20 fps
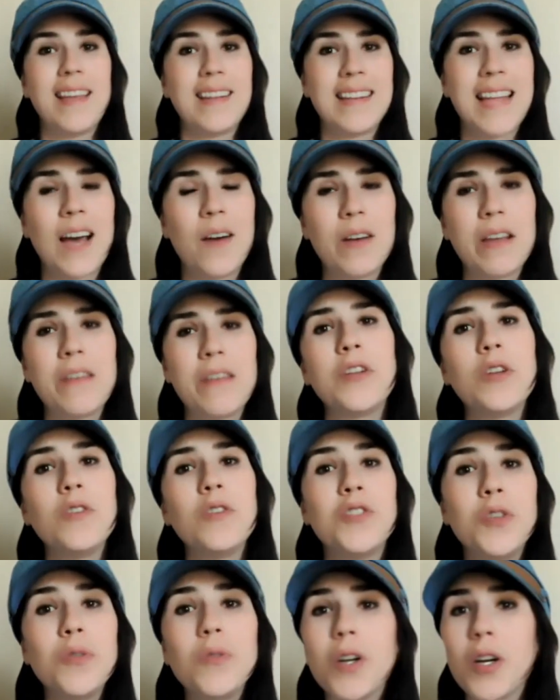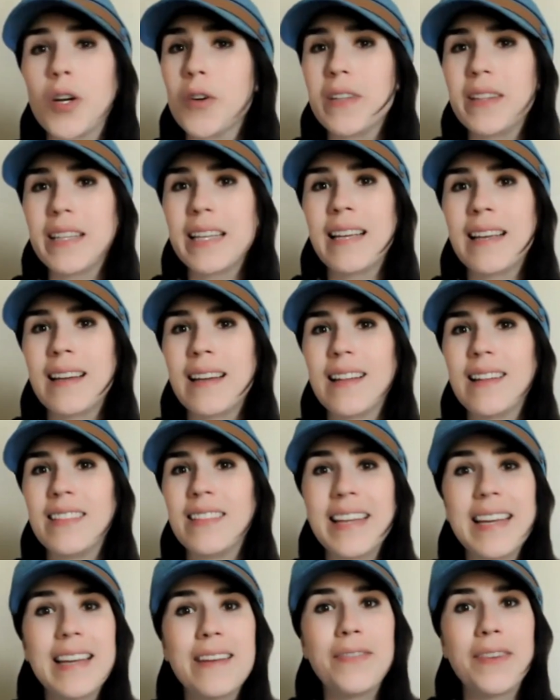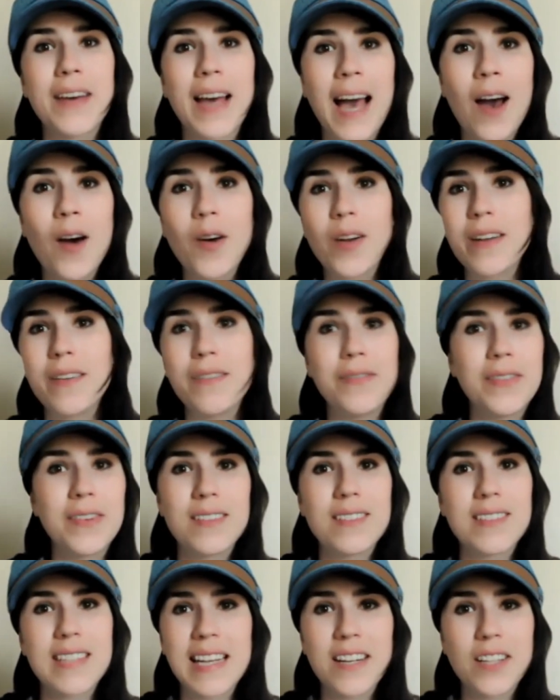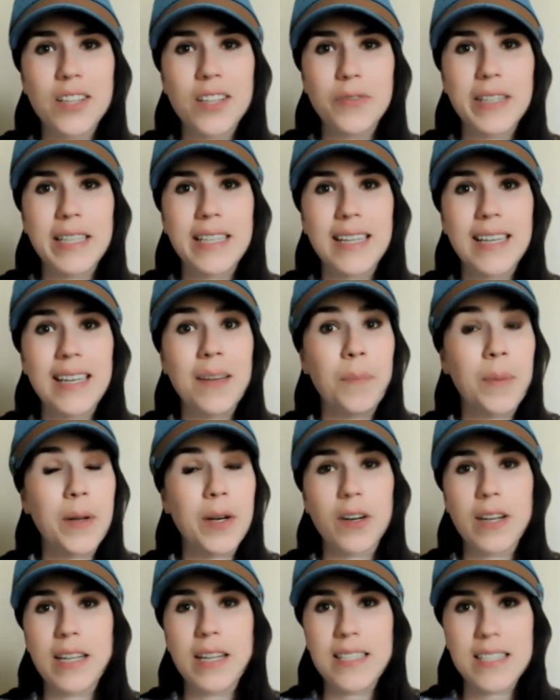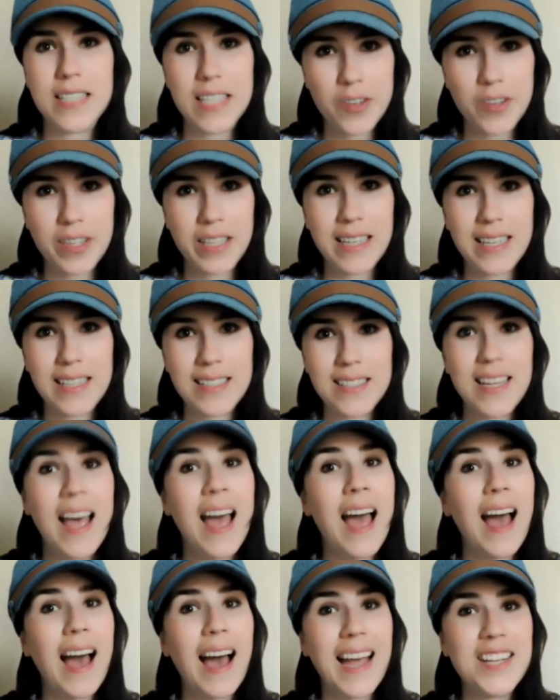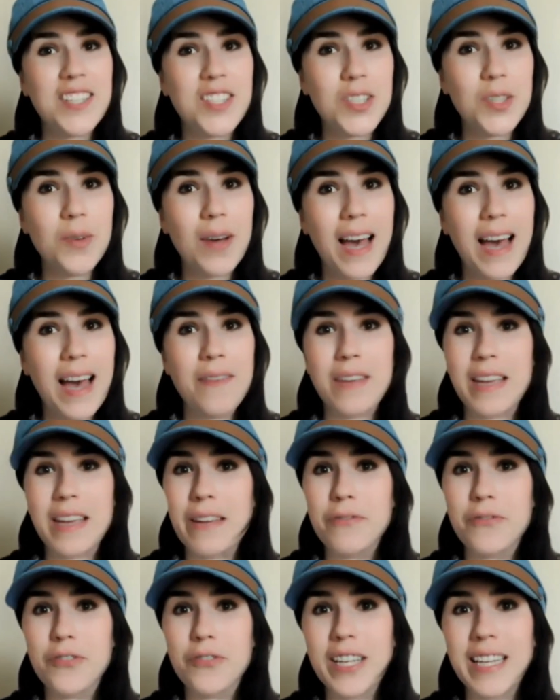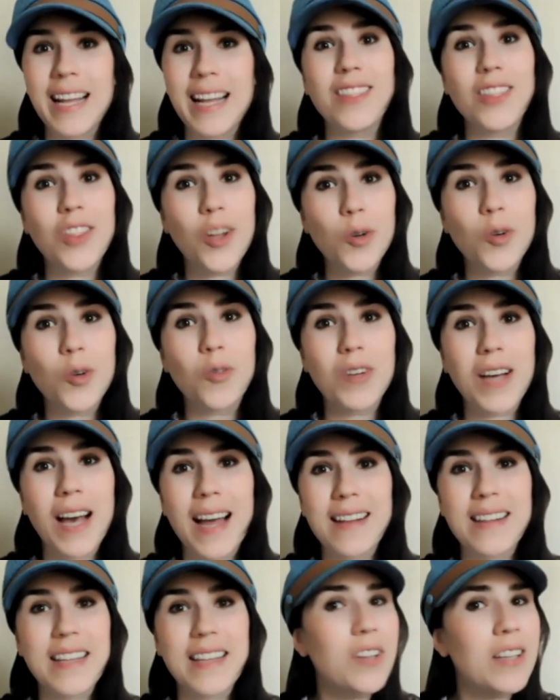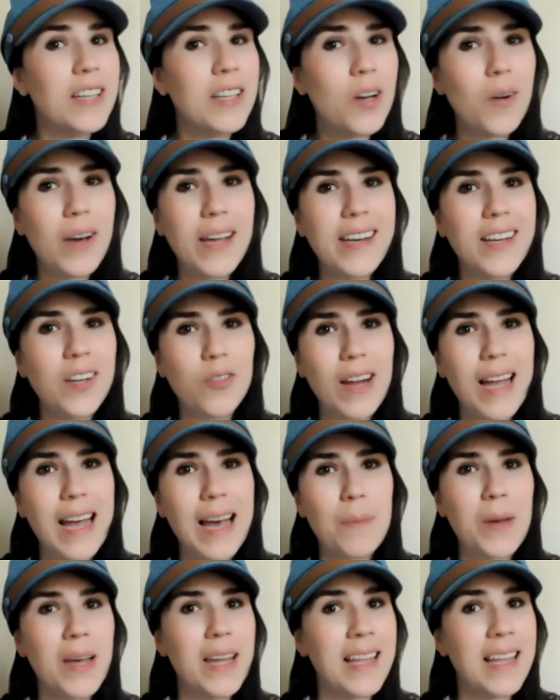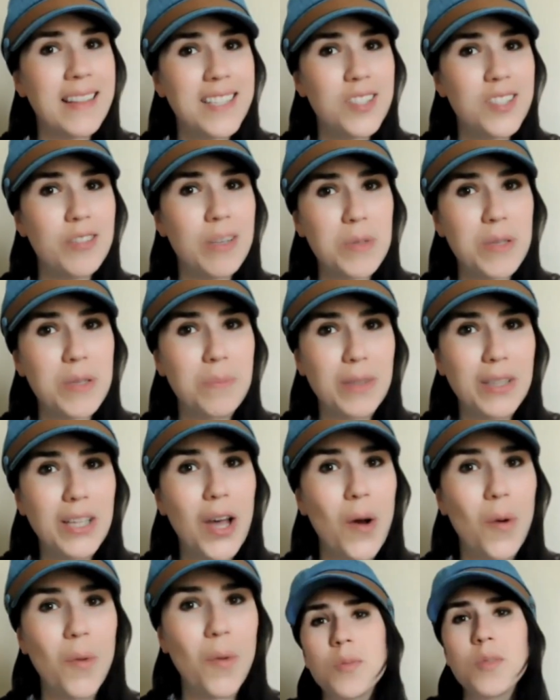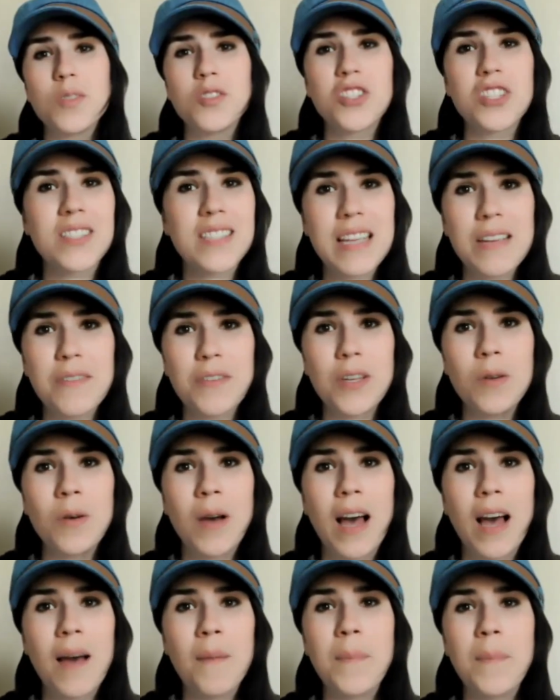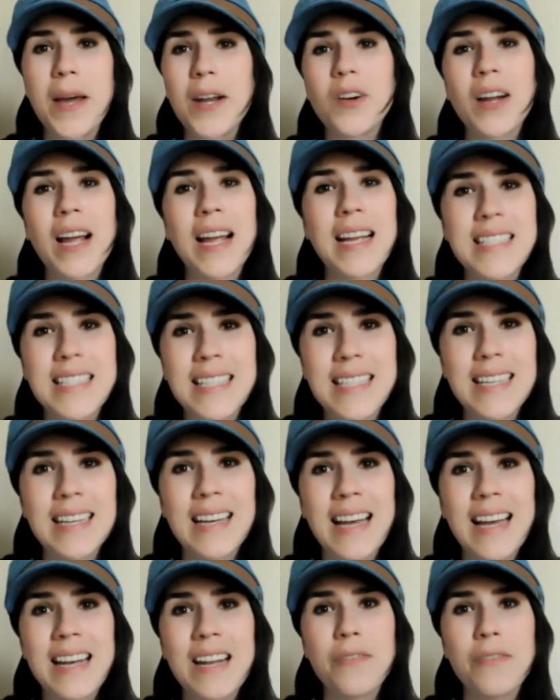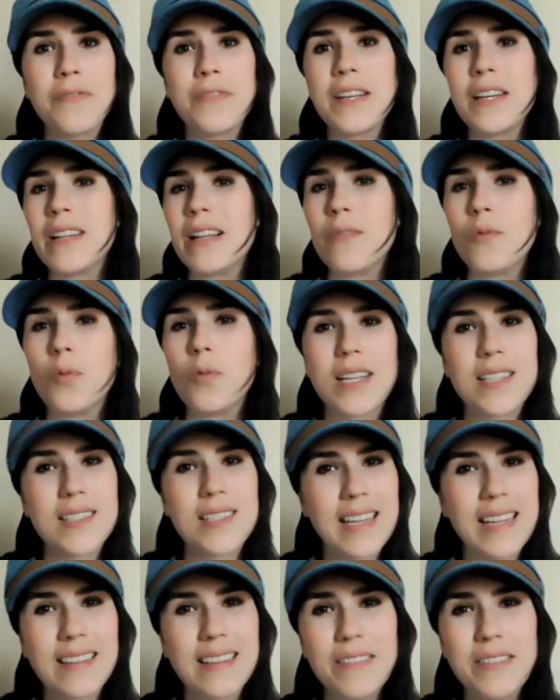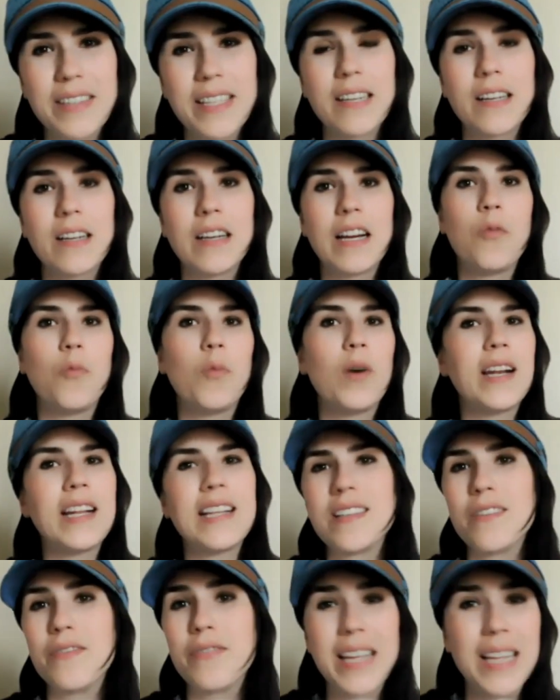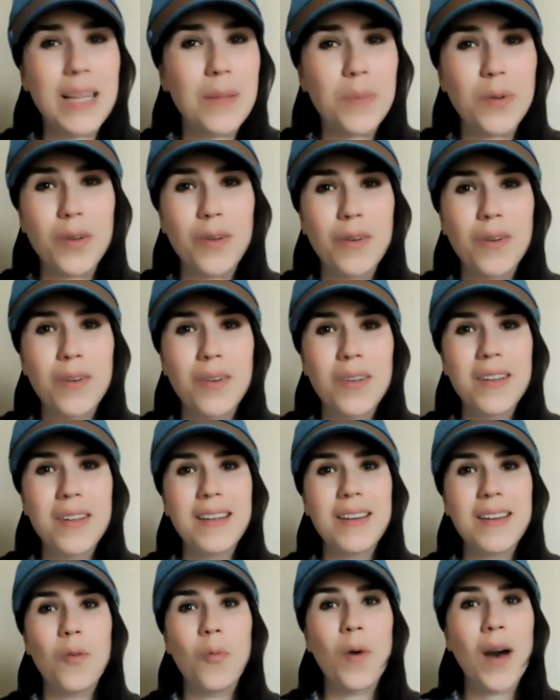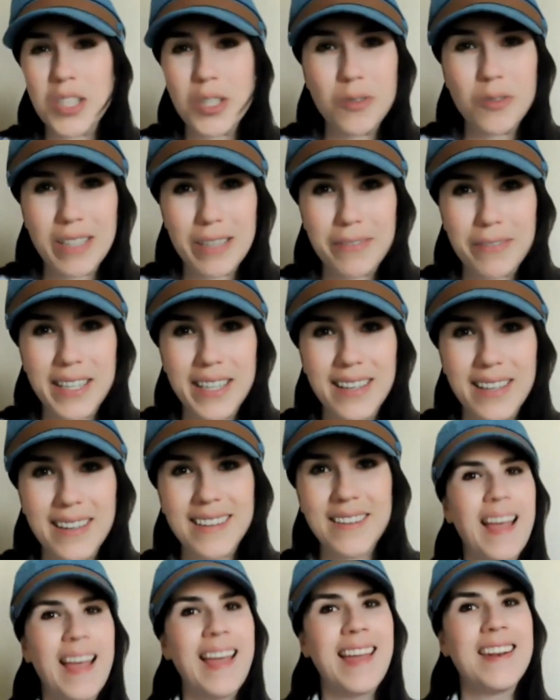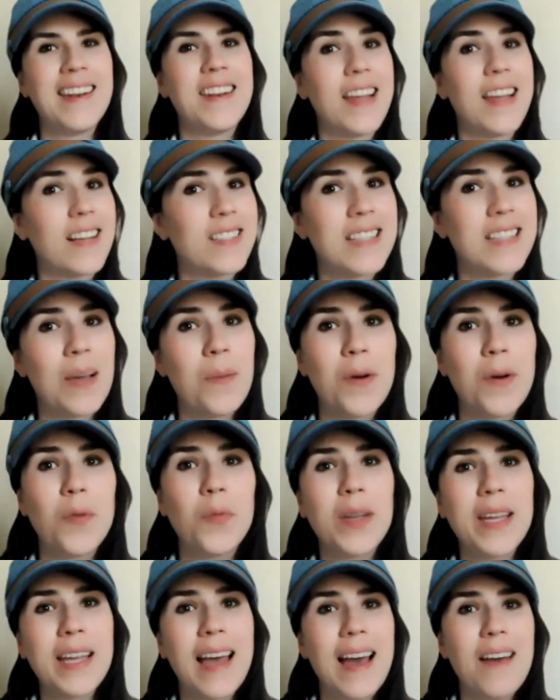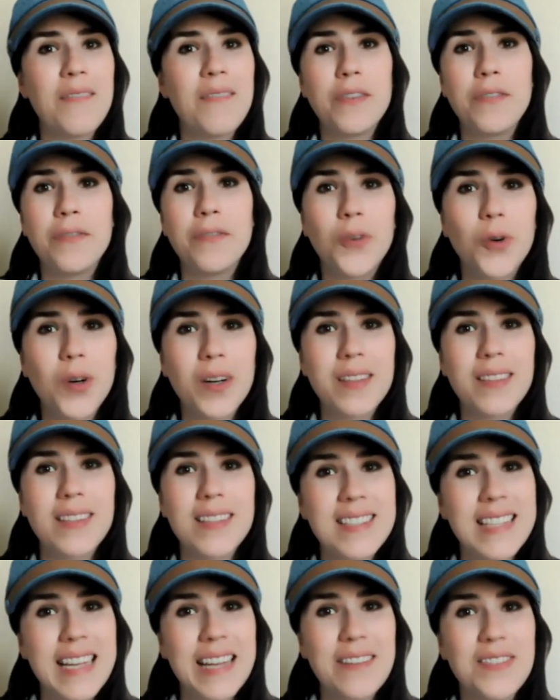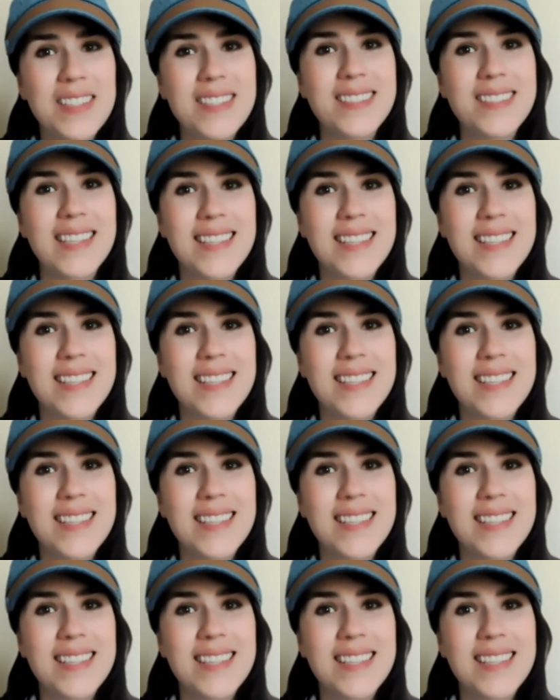Now, if you do currently live out of Santa Clarita but are considering it, I do have a free local guide that you can go ahead and grab in the description below. So it'll just give you a better idea and a feel of what it's like living here and what is available while you live here. And next up, we have the 4th safest